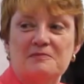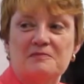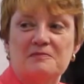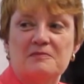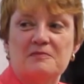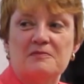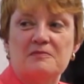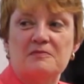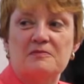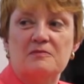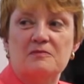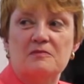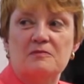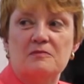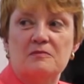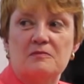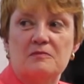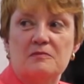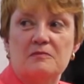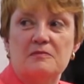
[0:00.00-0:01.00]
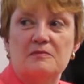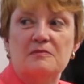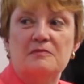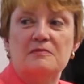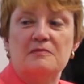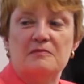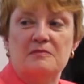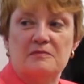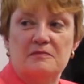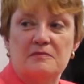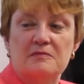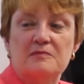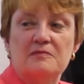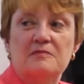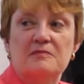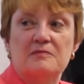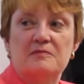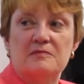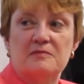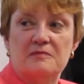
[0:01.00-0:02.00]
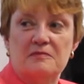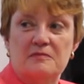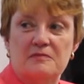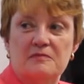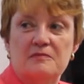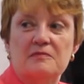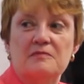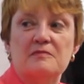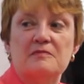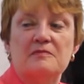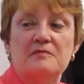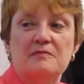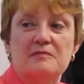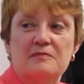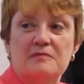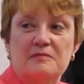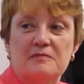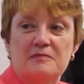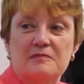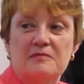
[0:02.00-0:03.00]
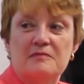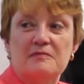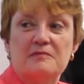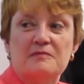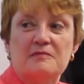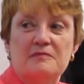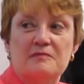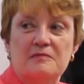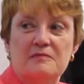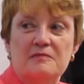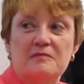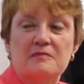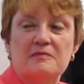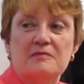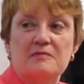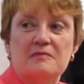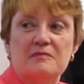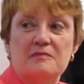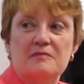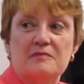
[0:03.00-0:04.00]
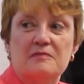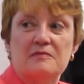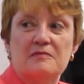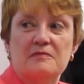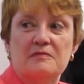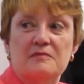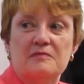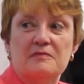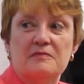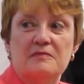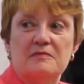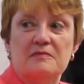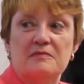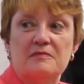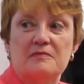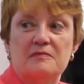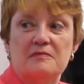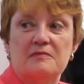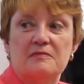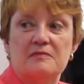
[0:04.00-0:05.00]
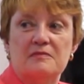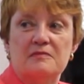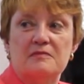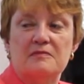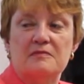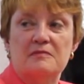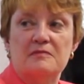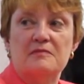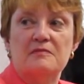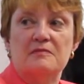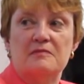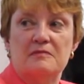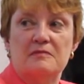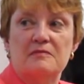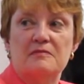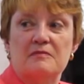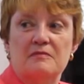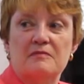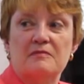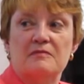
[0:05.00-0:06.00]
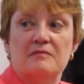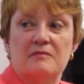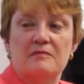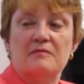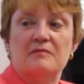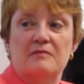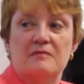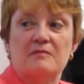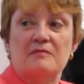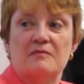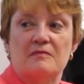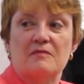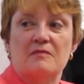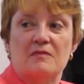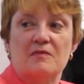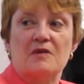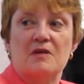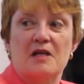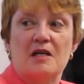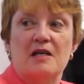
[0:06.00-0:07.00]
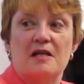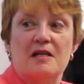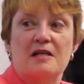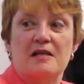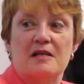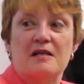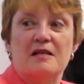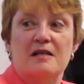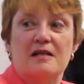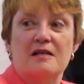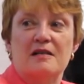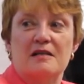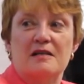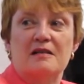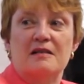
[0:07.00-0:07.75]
(silent)